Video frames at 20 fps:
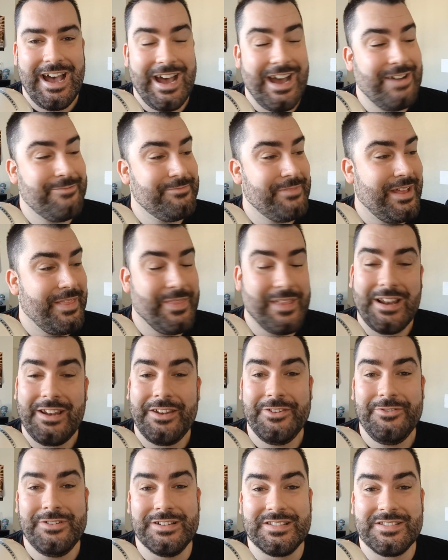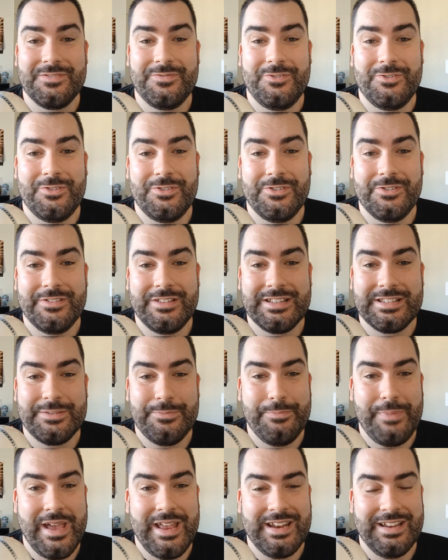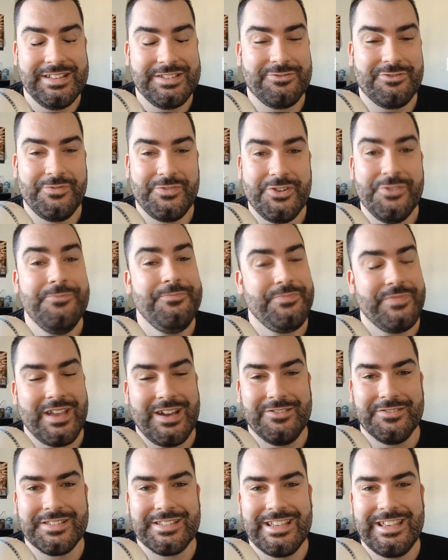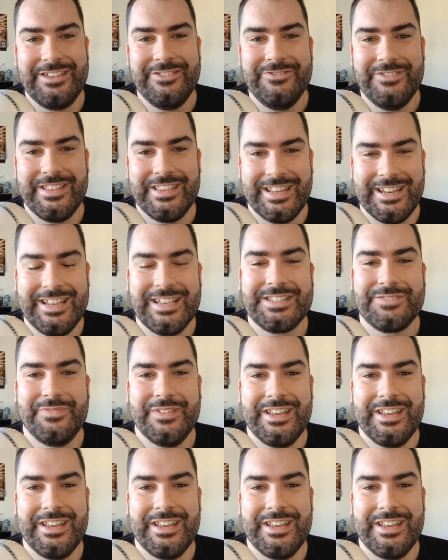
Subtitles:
and that'll do us for this ban list review. I'll see you in the next